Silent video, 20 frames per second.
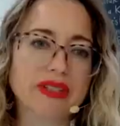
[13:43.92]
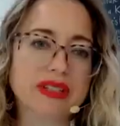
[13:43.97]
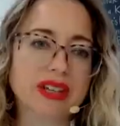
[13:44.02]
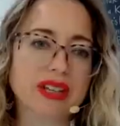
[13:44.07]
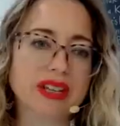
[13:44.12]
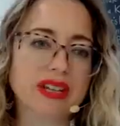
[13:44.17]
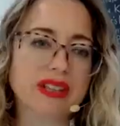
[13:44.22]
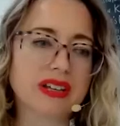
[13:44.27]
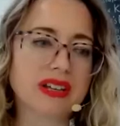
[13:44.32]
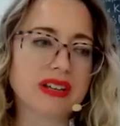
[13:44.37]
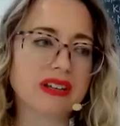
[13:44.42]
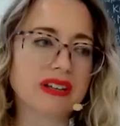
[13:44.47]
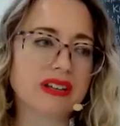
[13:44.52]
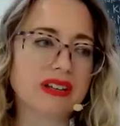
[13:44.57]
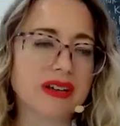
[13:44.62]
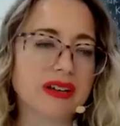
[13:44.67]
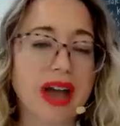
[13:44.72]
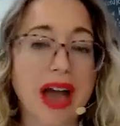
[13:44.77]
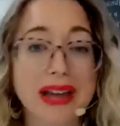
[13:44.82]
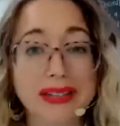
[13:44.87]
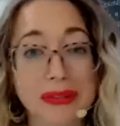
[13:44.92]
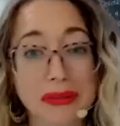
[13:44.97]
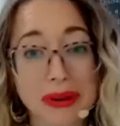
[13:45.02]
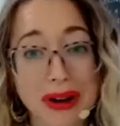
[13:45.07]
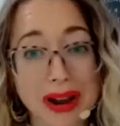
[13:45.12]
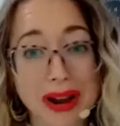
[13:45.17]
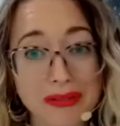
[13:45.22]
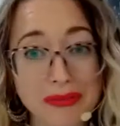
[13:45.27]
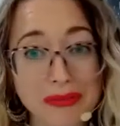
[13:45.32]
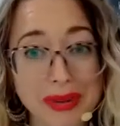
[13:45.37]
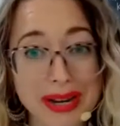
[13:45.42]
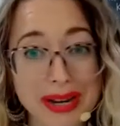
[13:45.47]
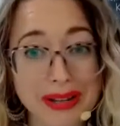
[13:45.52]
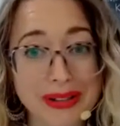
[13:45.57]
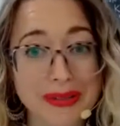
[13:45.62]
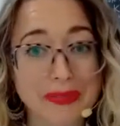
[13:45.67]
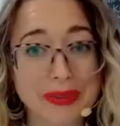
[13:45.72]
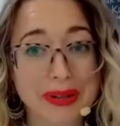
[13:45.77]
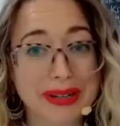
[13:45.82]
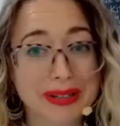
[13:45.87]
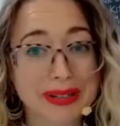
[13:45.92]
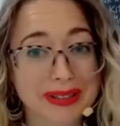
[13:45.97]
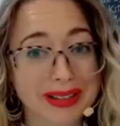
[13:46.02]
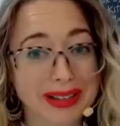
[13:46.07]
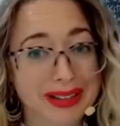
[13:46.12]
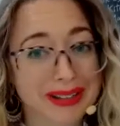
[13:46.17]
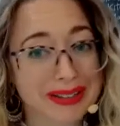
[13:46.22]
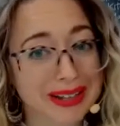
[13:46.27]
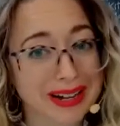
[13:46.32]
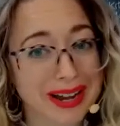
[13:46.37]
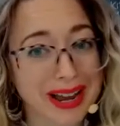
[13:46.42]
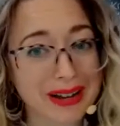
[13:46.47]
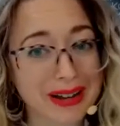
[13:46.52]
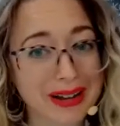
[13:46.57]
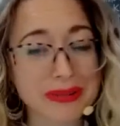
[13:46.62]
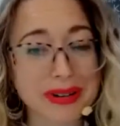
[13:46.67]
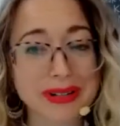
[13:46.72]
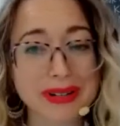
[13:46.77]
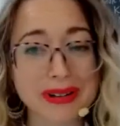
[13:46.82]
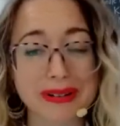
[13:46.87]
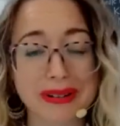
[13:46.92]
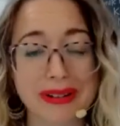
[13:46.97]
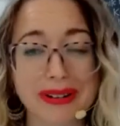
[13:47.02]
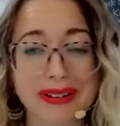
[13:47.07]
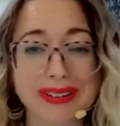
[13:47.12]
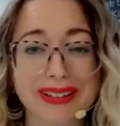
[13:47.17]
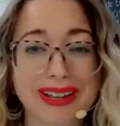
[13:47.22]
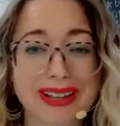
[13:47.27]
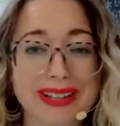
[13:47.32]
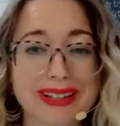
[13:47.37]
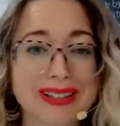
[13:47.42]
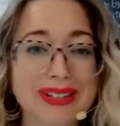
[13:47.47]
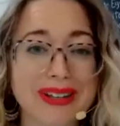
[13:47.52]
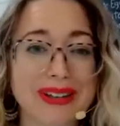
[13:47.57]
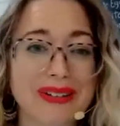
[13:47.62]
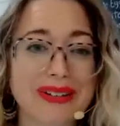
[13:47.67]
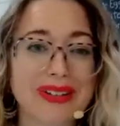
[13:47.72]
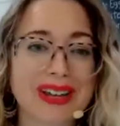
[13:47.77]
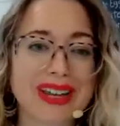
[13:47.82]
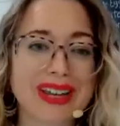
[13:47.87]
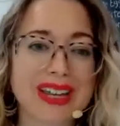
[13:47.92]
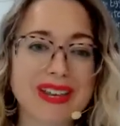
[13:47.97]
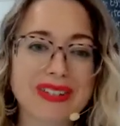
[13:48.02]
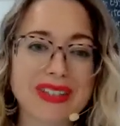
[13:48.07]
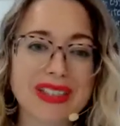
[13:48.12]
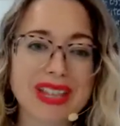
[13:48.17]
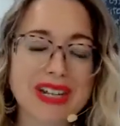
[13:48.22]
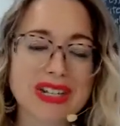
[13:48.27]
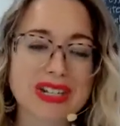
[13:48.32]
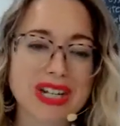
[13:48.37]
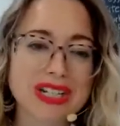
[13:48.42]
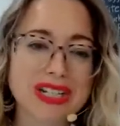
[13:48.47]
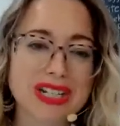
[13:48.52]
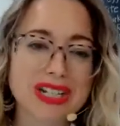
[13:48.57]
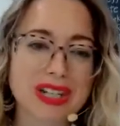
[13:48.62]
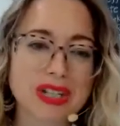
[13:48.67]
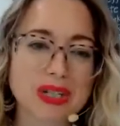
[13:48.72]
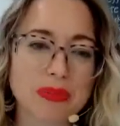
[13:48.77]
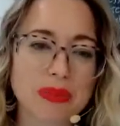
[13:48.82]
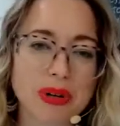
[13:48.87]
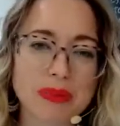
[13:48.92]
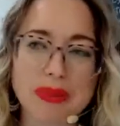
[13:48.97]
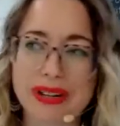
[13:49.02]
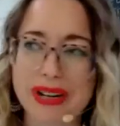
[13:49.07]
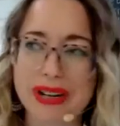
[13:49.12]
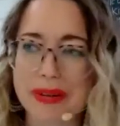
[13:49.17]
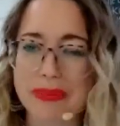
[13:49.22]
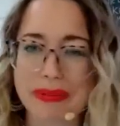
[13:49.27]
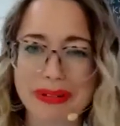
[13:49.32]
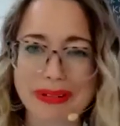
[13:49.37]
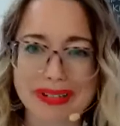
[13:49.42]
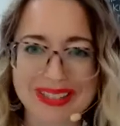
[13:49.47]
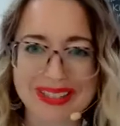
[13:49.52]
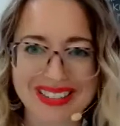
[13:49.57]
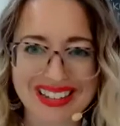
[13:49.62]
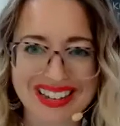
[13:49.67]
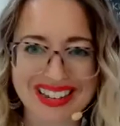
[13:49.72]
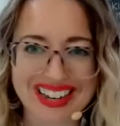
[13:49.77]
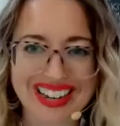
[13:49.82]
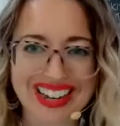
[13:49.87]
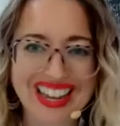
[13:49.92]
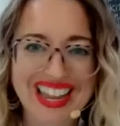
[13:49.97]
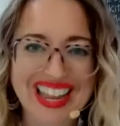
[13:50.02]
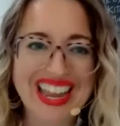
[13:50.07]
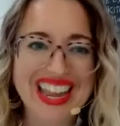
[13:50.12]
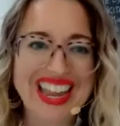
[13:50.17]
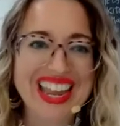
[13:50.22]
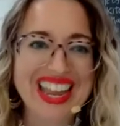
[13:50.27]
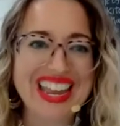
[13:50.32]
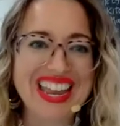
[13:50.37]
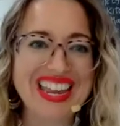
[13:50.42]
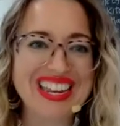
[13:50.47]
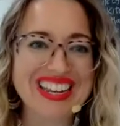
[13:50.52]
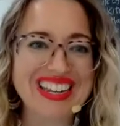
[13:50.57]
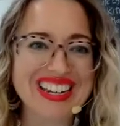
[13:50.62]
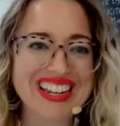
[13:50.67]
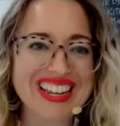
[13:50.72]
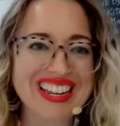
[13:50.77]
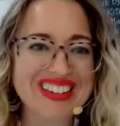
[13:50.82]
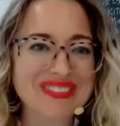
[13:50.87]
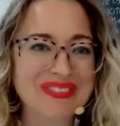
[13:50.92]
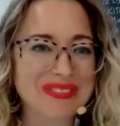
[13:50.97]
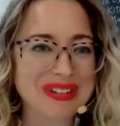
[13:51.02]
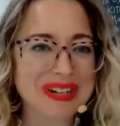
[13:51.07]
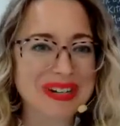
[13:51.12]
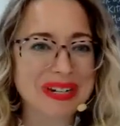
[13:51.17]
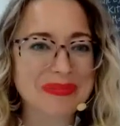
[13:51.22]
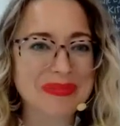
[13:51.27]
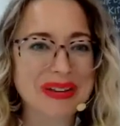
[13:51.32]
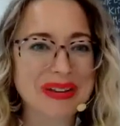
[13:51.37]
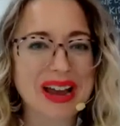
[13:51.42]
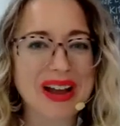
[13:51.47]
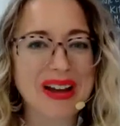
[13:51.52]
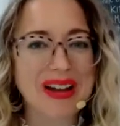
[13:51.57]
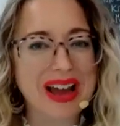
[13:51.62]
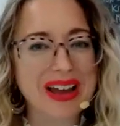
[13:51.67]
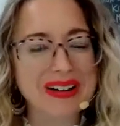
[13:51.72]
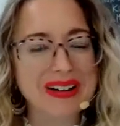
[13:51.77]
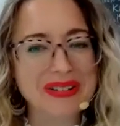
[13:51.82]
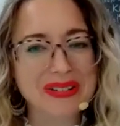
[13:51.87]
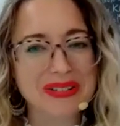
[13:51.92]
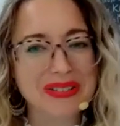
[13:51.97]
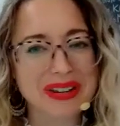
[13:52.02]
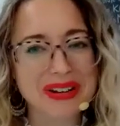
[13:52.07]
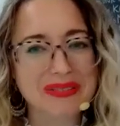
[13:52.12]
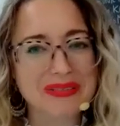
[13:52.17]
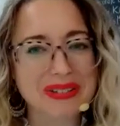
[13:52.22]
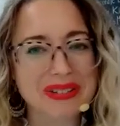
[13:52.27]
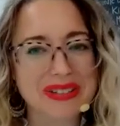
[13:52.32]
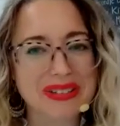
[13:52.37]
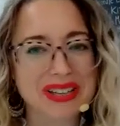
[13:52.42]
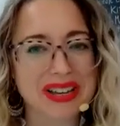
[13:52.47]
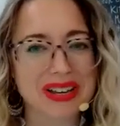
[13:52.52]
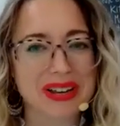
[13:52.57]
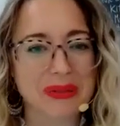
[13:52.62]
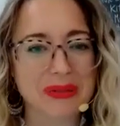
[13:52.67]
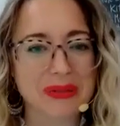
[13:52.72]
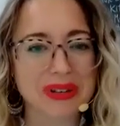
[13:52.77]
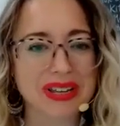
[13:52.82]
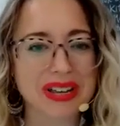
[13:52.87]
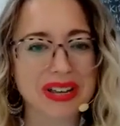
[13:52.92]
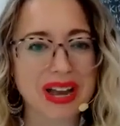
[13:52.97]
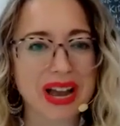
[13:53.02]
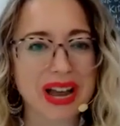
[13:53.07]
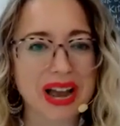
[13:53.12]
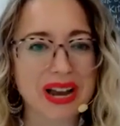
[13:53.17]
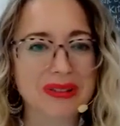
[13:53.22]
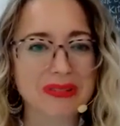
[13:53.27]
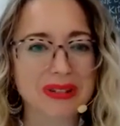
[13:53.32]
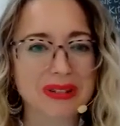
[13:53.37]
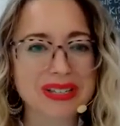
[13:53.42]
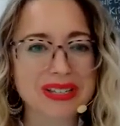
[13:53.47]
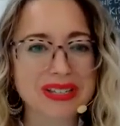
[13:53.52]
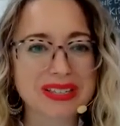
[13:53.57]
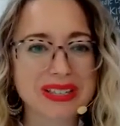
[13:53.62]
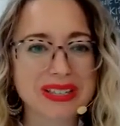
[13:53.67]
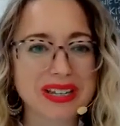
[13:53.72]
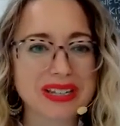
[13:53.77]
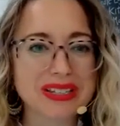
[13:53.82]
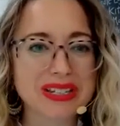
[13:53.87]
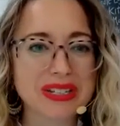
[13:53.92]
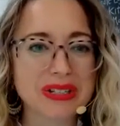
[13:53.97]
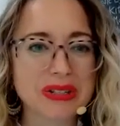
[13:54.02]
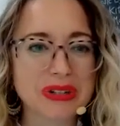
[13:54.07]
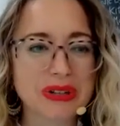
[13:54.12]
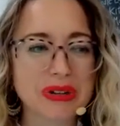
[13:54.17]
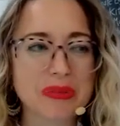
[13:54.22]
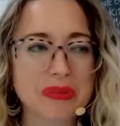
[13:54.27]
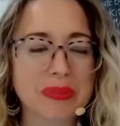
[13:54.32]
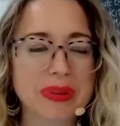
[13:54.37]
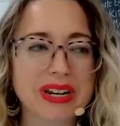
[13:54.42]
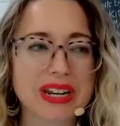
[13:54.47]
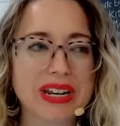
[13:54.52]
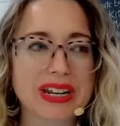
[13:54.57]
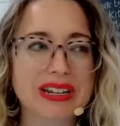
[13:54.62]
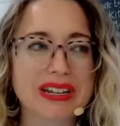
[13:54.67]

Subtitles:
say that I don't have pets, but like I said, I had a 1-year-old. And so even changing his poopy diapers, it freaked me out. I don't know that it was a high risk thing to do, but